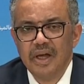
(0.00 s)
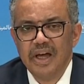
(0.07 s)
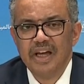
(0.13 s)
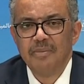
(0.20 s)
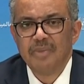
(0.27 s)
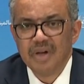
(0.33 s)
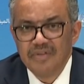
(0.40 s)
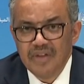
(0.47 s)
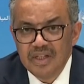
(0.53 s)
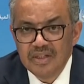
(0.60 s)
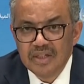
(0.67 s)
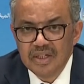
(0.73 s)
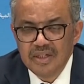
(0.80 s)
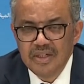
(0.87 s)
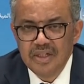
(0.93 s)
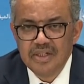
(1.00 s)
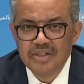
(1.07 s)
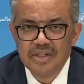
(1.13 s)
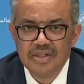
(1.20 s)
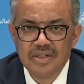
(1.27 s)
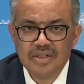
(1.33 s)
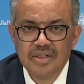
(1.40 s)
and preventing
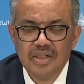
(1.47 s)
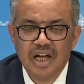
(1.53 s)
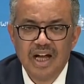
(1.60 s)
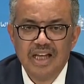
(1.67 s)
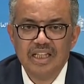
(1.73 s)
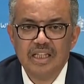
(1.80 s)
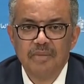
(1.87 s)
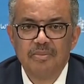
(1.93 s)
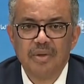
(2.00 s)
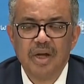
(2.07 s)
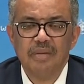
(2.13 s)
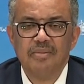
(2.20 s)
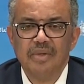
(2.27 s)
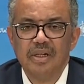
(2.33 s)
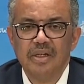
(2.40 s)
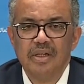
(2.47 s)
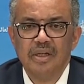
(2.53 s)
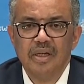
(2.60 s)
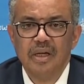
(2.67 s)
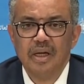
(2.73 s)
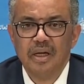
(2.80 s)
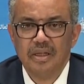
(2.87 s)
disease at the primary
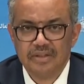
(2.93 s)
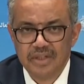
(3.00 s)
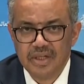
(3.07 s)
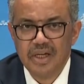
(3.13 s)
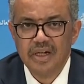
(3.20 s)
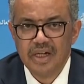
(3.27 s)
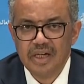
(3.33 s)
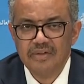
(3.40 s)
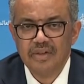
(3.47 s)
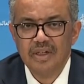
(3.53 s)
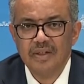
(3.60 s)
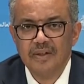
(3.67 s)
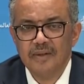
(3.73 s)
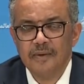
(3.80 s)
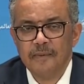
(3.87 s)
healthcare level,